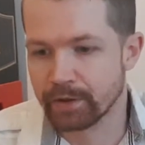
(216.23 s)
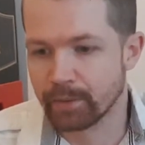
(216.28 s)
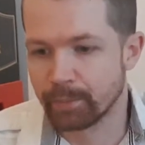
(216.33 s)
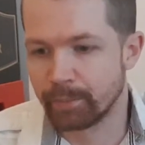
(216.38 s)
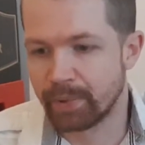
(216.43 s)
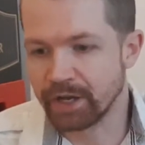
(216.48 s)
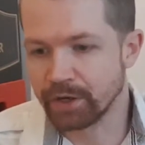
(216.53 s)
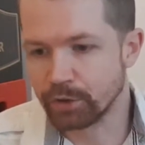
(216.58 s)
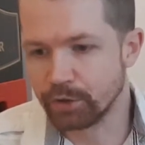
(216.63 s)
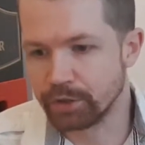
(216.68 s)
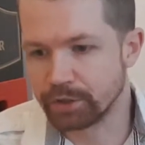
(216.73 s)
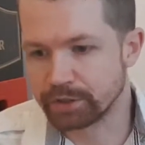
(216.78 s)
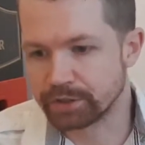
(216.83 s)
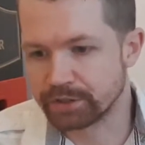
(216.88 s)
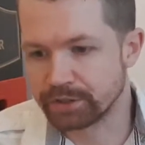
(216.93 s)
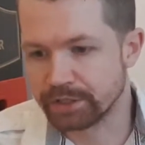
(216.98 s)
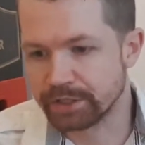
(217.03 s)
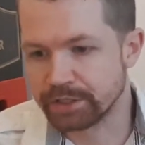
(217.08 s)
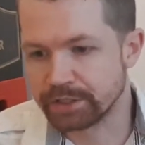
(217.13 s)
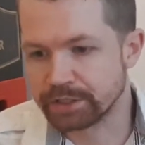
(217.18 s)

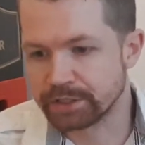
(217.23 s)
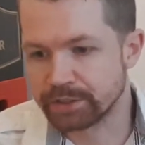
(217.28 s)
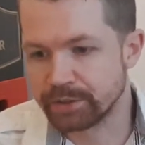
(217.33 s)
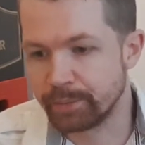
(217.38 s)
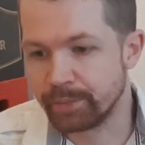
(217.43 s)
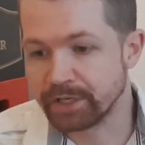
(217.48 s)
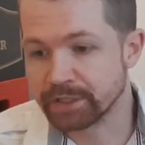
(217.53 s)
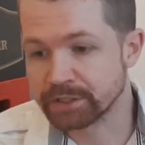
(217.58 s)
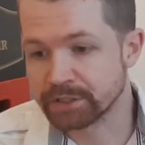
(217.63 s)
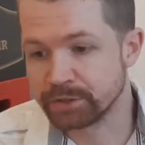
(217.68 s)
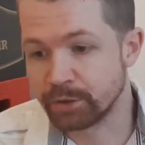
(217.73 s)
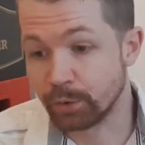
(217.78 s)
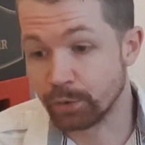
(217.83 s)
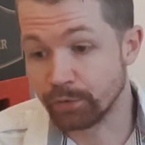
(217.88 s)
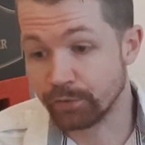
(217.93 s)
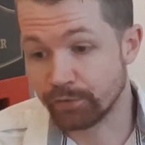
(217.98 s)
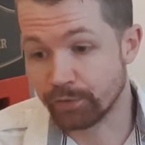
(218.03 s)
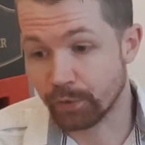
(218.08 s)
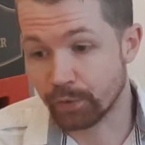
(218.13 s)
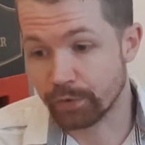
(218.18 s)
Bayreuth is best
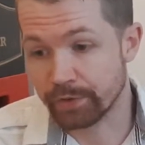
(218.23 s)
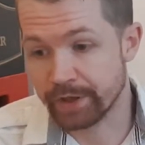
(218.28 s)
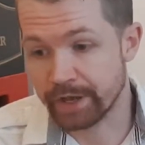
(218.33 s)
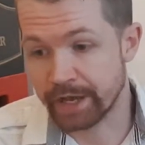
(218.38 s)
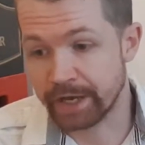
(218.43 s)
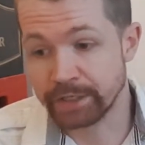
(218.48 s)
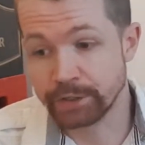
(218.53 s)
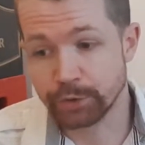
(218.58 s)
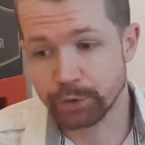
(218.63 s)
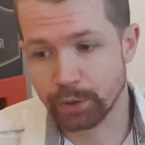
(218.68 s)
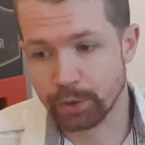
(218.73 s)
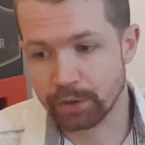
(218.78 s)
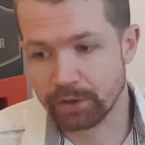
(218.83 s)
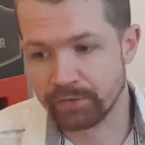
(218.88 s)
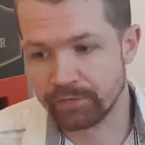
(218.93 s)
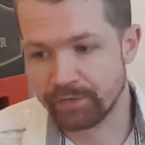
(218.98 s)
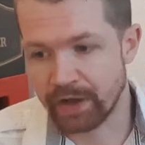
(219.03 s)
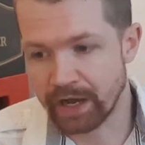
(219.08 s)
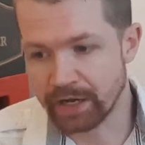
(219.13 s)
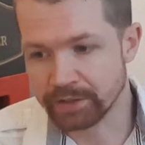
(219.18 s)
known for the
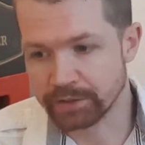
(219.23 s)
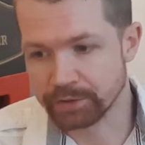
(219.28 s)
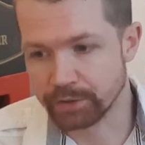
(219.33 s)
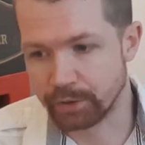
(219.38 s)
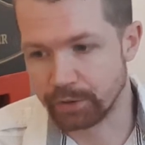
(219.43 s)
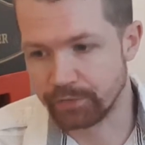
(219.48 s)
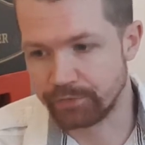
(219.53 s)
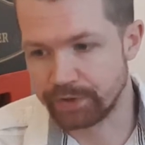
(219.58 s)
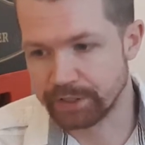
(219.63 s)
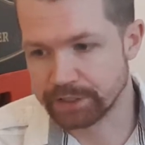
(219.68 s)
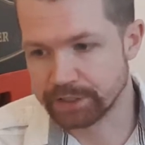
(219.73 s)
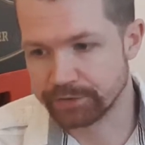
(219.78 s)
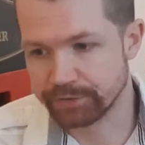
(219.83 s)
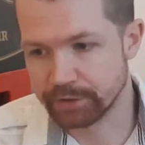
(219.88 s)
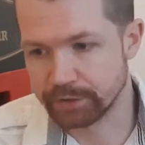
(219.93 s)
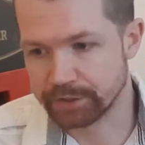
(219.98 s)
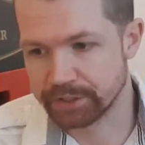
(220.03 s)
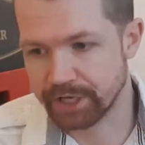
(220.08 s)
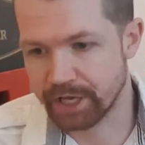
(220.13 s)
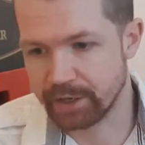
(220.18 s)
annual Wagner
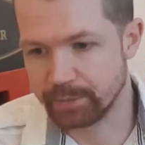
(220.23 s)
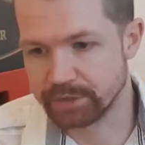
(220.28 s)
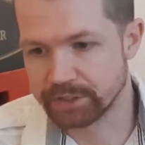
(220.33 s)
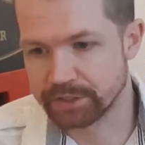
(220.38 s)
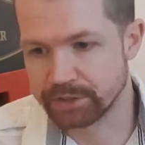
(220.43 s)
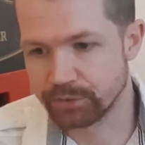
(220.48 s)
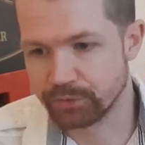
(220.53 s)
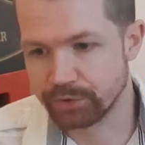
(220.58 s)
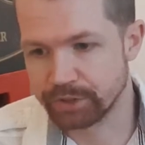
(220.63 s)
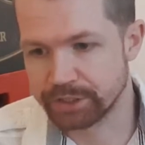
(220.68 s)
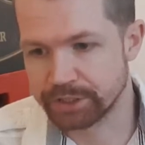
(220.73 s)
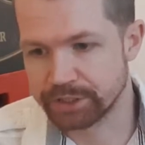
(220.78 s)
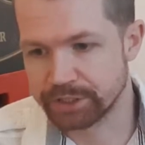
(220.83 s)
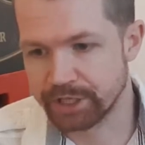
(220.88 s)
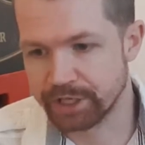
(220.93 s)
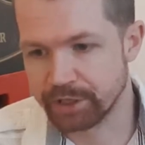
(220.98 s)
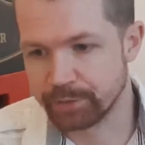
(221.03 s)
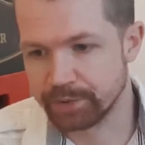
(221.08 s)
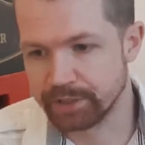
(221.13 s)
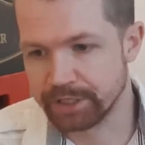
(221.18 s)
Festival games, which
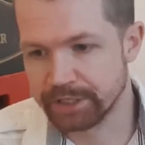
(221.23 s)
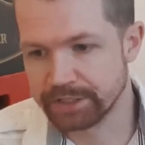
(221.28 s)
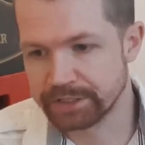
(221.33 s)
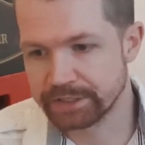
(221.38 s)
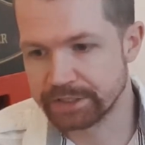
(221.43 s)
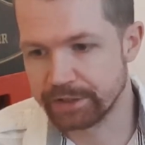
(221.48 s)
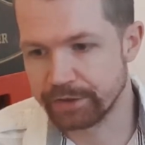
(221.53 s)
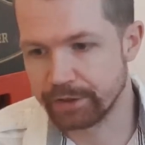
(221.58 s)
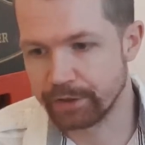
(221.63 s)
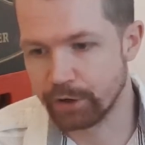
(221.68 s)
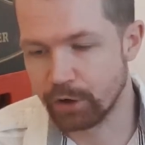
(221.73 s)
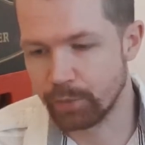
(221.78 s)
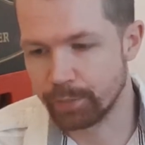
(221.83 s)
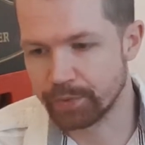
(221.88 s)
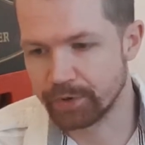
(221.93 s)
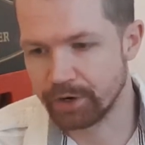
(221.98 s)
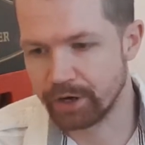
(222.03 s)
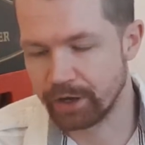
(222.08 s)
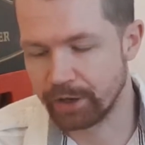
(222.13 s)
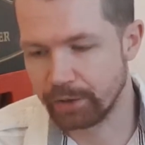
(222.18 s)
take place in the
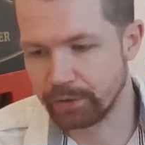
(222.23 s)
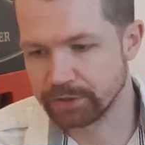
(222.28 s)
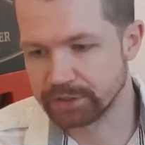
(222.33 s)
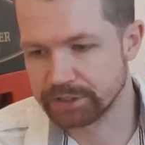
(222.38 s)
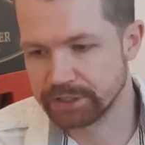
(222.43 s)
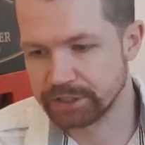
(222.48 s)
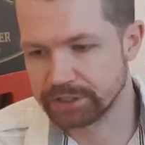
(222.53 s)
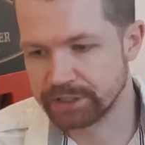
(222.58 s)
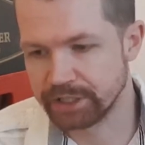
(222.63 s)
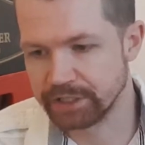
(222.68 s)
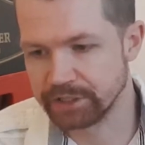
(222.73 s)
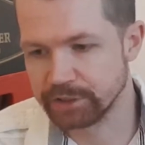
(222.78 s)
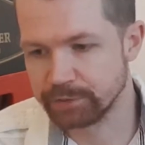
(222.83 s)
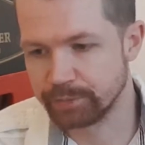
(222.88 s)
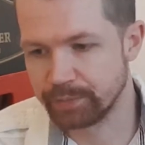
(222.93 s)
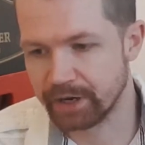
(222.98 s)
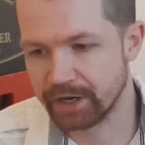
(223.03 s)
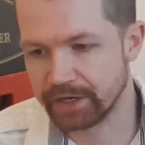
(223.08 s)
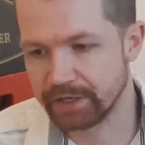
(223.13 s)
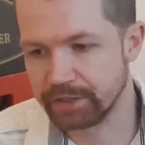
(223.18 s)
opera house designed
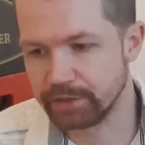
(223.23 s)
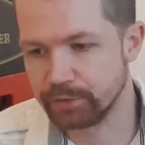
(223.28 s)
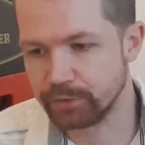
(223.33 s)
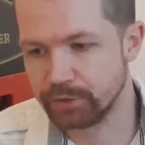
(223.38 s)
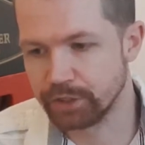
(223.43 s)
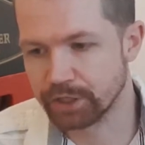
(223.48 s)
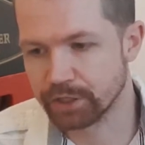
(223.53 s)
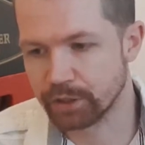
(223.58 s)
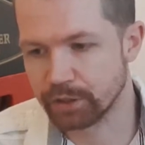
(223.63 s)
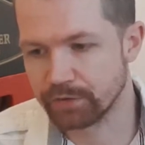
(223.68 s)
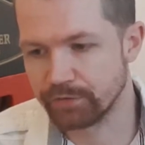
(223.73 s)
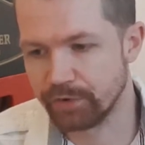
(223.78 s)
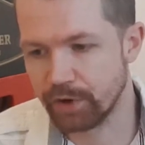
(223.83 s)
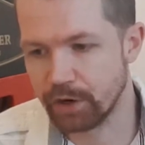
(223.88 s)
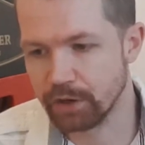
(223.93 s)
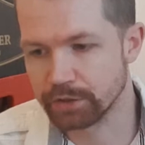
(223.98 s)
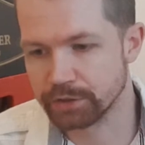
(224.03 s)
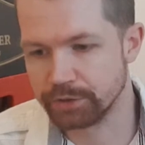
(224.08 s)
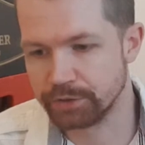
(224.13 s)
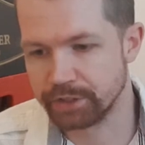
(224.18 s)
by Richard
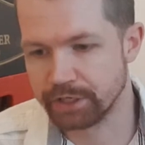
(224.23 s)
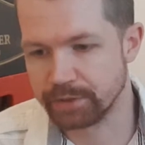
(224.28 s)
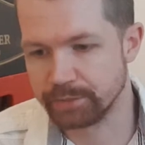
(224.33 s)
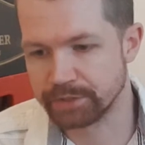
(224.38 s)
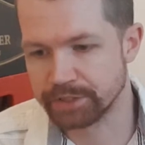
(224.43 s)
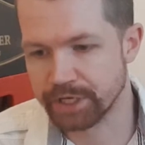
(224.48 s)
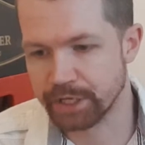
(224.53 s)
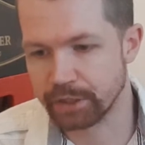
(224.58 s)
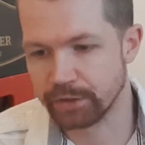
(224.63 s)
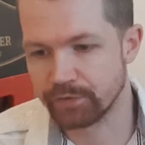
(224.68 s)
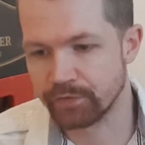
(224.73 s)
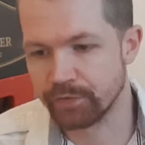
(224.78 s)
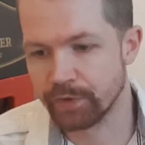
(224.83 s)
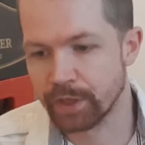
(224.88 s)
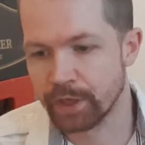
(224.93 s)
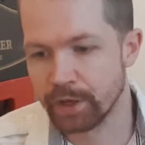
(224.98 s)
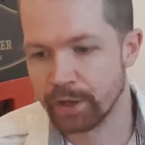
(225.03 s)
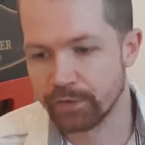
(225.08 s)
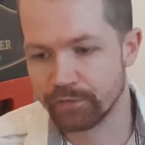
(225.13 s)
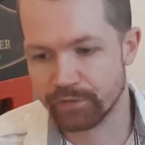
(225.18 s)
Wagner himself.
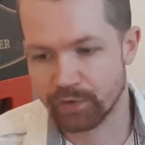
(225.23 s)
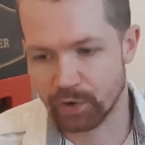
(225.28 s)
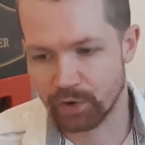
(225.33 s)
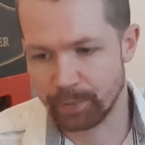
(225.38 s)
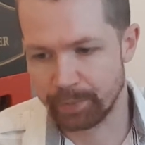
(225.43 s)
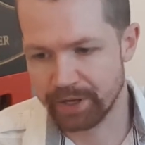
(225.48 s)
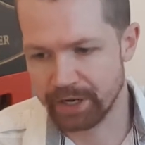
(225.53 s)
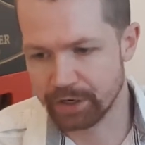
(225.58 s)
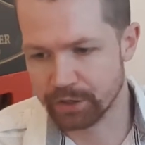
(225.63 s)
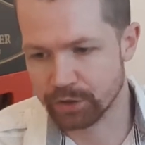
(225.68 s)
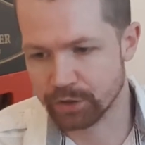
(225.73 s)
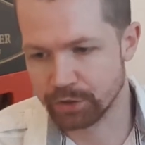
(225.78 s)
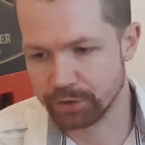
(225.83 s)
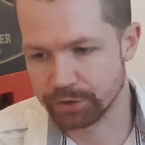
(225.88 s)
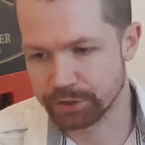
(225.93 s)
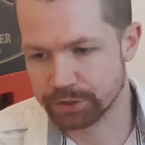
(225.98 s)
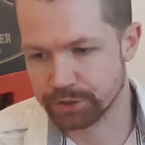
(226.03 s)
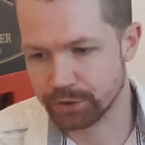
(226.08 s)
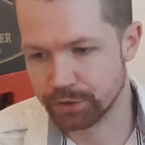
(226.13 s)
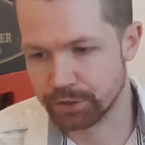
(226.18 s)
For beer
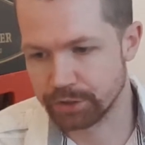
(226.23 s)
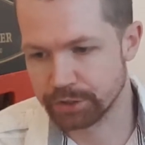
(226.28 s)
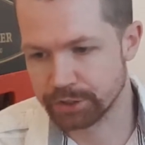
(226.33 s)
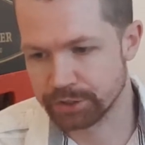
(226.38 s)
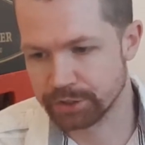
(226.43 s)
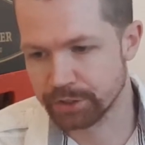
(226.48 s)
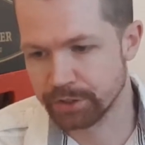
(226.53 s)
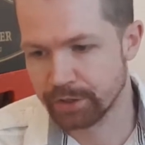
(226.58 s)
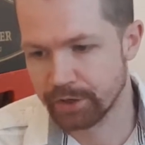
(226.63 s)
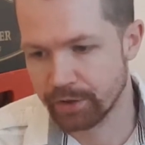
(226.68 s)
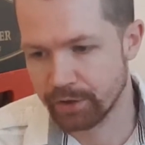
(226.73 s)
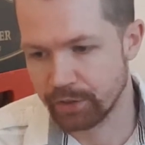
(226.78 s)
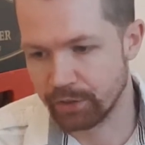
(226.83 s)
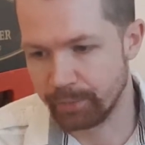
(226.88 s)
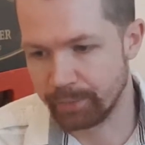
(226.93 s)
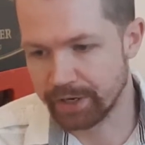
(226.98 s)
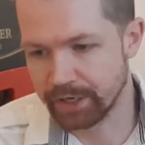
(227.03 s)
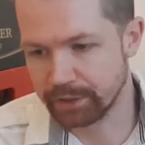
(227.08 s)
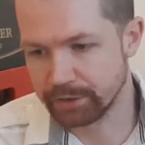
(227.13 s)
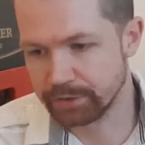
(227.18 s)
connoisseurs,
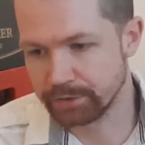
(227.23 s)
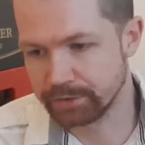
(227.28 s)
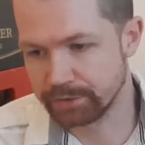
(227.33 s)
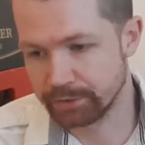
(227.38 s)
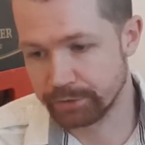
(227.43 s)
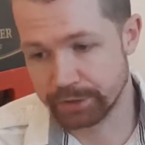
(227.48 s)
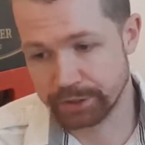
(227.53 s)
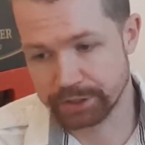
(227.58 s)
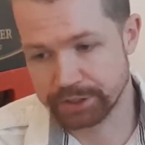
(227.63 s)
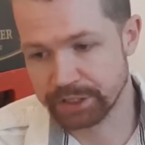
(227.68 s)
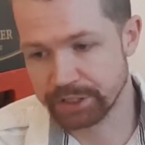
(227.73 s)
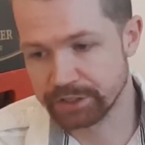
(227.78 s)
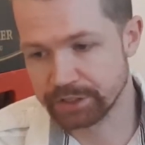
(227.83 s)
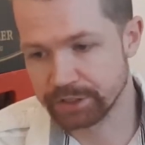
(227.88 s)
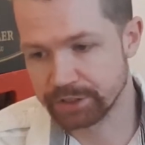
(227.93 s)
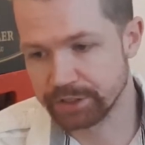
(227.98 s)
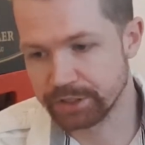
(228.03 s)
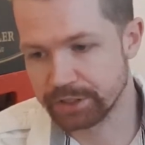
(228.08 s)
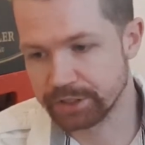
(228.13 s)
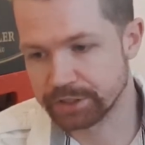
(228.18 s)
the
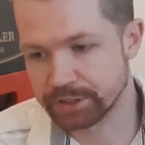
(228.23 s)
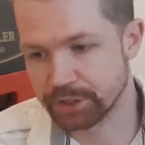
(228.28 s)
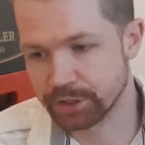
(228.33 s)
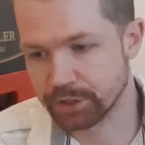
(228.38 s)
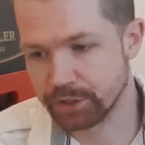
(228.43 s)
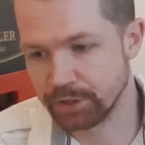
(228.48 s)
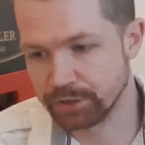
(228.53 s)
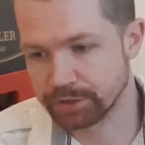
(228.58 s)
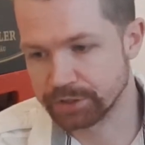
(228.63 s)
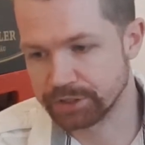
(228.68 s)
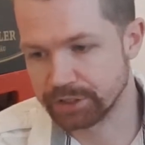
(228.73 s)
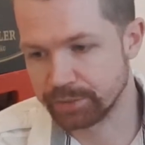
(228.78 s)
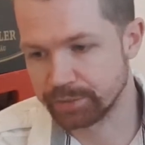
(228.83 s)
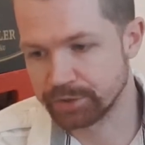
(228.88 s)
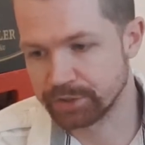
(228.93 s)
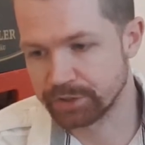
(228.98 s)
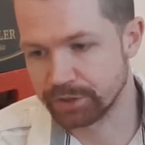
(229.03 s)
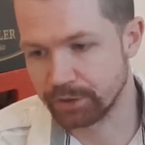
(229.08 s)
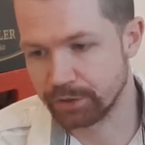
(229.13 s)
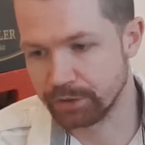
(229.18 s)
city is a
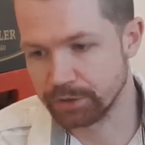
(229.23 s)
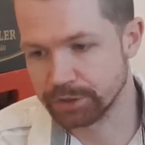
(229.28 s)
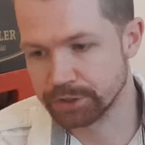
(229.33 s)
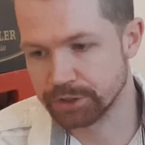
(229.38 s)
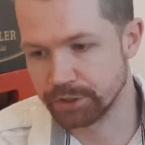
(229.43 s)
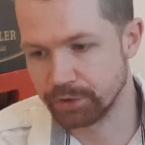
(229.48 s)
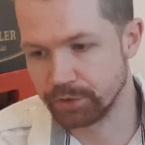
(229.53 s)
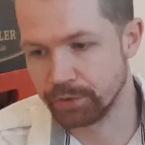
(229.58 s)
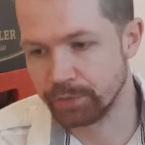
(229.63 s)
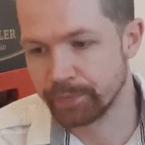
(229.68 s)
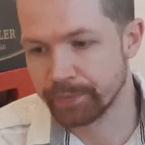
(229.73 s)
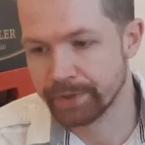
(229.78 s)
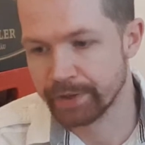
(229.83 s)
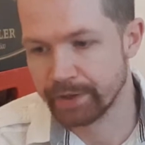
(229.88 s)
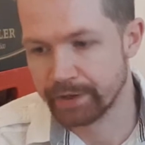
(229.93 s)
concept also.